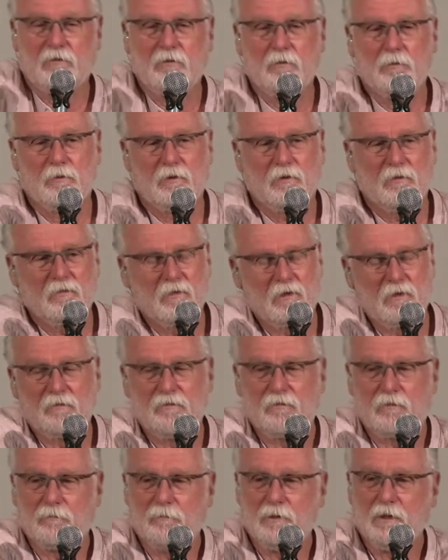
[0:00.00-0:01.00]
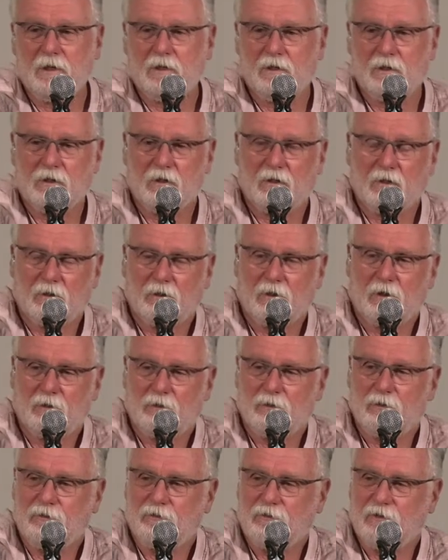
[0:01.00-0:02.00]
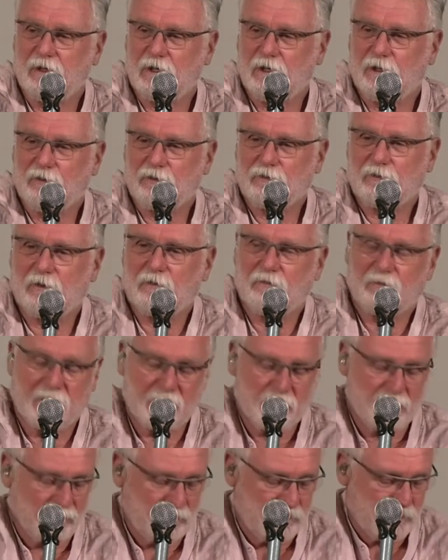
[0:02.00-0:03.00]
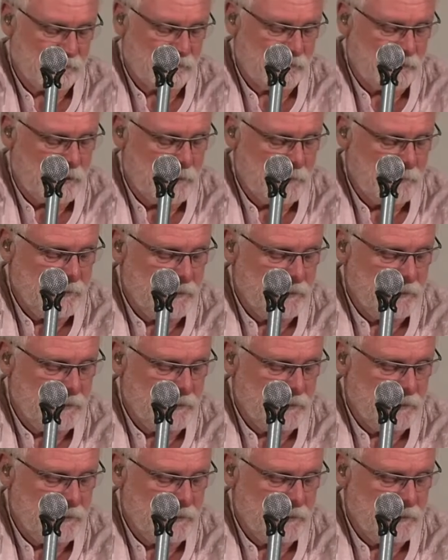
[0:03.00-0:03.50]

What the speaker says: where I live of being a good singer and songwriter, and so I started being